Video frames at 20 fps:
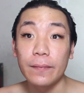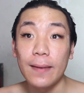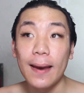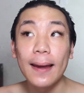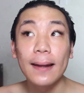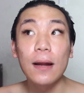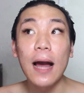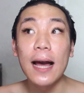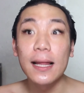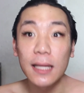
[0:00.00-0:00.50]

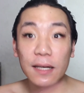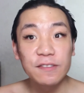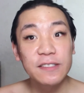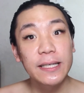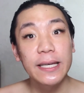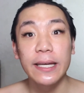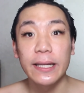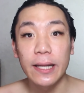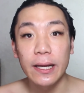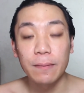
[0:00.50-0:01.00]
And I love
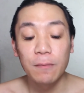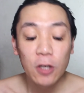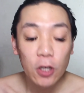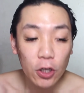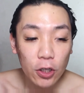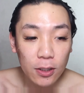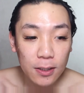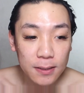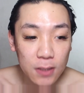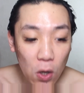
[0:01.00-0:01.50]
tequila.
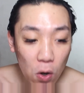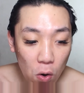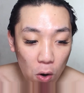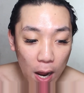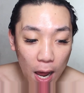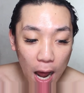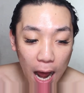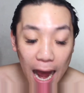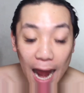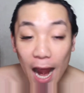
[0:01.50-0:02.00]
So
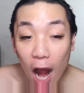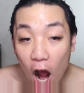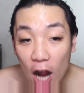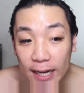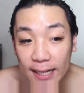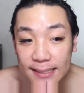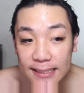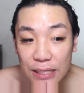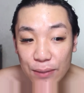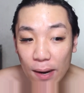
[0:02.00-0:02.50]
I
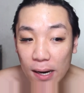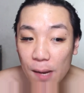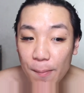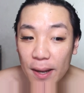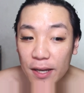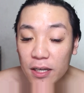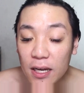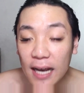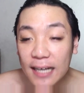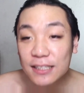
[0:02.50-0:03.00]
honestly
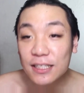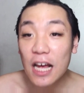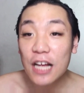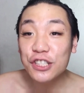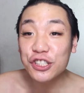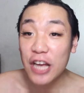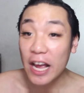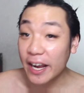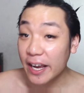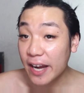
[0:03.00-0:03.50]
recommend you guys
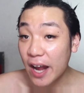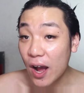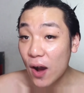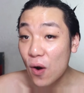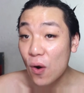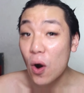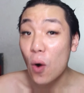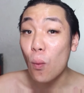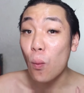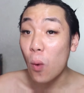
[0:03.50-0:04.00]
check it
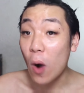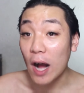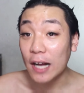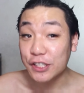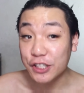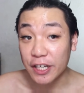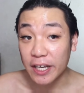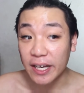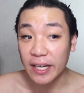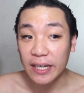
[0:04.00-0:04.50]
out,
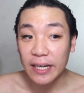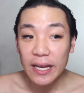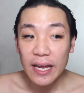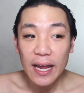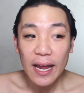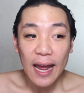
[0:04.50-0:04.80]
watch it.